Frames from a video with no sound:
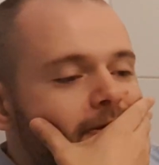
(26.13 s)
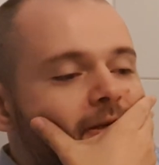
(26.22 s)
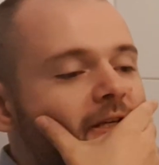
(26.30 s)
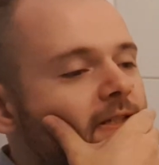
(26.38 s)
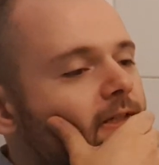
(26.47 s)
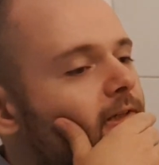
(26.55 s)

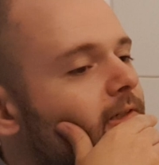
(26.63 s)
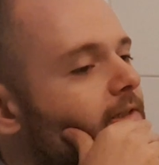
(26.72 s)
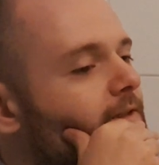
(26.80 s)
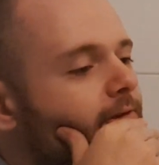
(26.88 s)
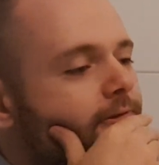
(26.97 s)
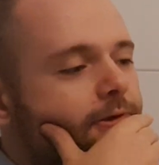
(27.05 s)
this
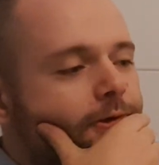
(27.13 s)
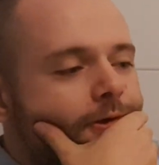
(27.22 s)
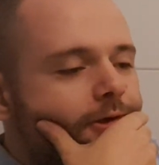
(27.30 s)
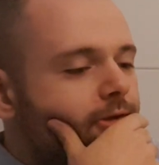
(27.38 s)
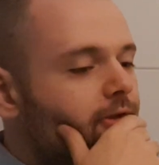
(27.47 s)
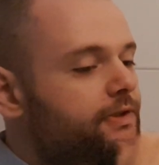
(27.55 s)
is, of
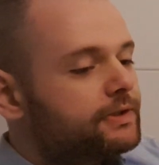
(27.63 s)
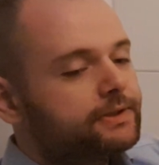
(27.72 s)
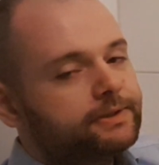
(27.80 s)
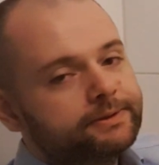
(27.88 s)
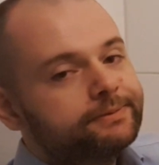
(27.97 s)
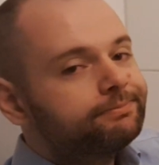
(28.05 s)

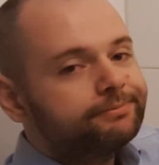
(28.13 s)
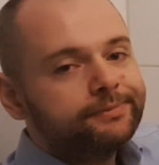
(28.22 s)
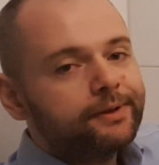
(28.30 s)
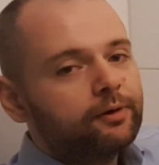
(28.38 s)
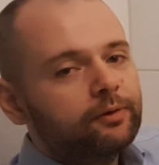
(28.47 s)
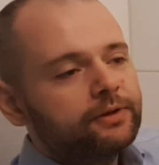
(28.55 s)
course,
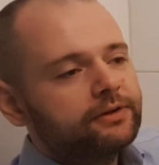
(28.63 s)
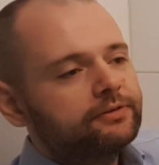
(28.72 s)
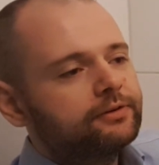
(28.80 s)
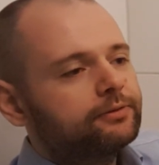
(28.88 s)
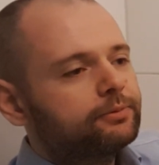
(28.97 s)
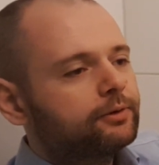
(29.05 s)
you know, this
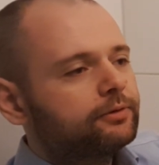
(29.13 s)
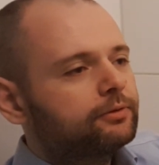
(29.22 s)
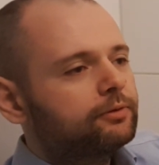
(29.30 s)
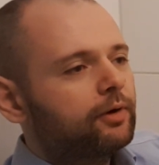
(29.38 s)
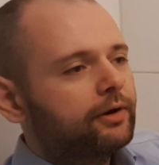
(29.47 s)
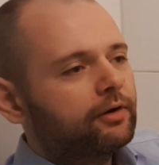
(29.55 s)
is
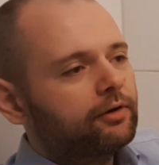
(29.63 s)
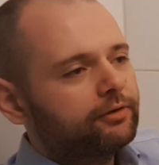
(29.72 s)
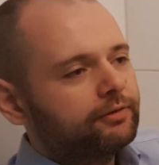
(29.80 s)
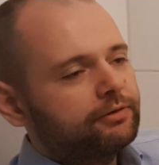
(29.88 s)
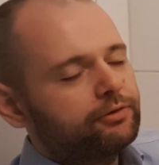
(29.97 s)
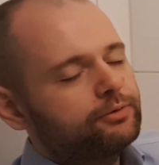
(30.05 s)
what quite a lot
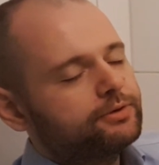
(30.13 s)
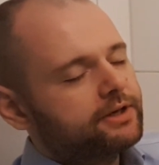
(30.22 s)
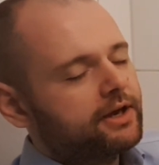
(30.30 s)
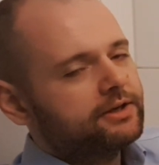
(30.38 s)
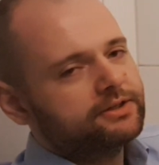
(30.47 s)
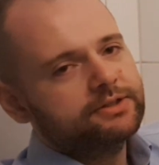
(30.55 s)
of
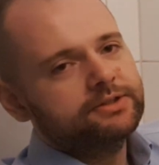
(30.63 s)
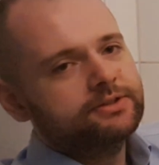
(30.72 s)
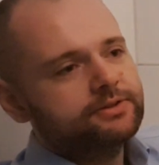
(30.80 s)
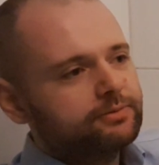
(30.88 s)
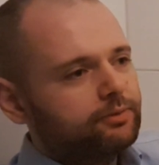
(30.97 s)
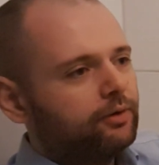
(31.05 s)

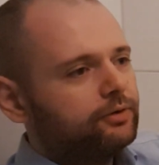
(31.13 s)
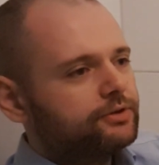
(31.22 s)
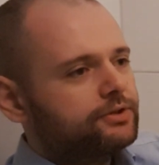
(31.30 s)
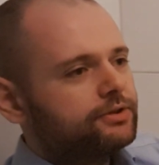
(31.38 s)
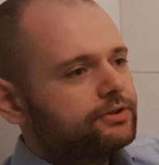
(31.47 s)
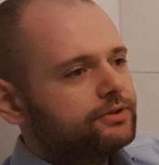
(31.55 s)
enthusiasts
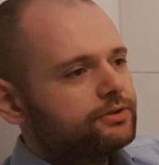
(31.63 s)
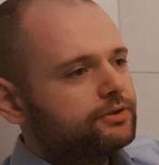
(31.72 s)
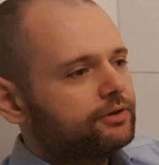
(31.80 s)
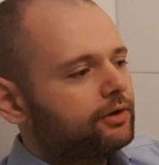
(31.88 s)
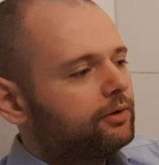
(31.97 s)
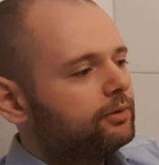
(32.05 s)
want
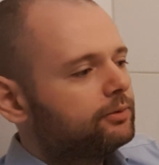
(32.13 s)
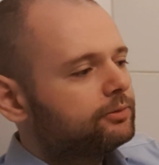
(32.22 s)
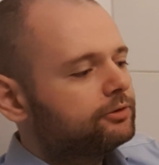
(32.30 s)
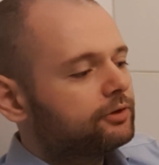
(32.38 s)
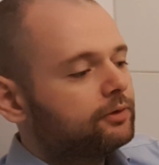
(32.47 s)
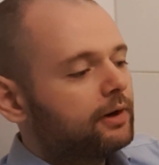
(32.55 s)
to know.
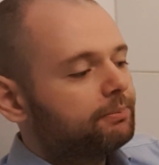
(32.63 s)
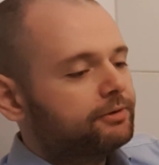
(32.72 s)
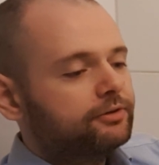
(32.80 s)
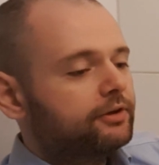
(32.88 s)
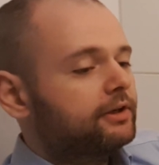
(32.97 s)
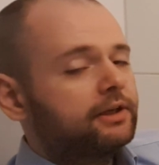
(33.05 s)
So I'm
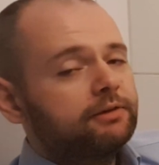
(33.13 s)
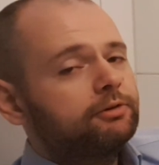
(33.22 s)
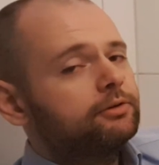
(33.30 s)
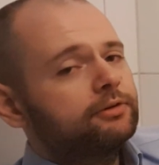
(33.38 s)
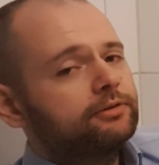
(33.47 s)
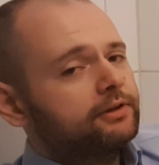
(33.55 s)
just going to give
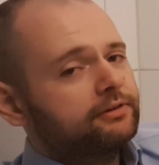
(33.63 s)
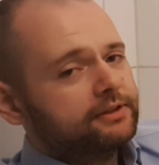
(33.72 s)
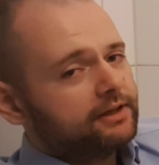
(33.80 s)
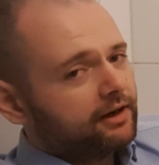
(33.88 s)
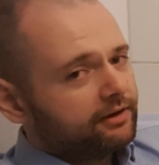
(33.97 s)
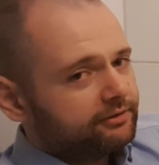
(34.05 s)
you the things
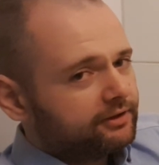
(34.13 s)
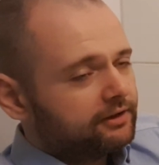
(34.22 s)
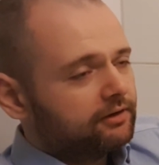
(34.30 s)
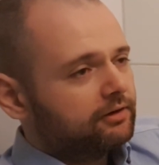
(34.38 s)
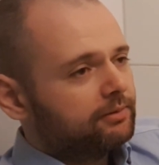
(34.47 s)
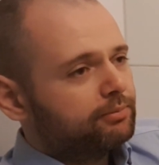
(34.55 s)
that I
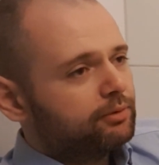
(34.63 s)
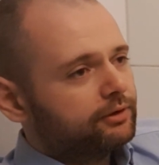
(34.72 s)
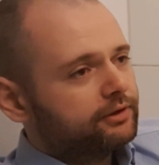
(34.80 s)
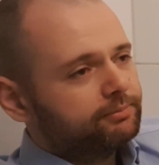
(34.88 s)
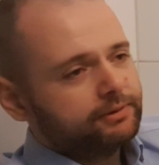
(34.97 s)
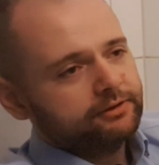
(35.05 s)
think are
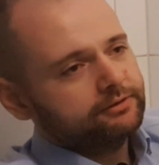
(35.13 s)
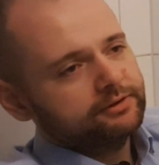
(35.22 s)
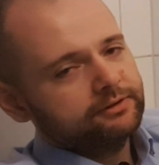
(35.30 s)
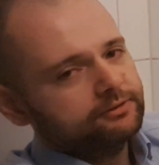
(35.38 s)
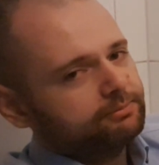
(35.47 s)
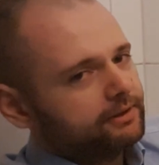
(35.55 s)
important, because there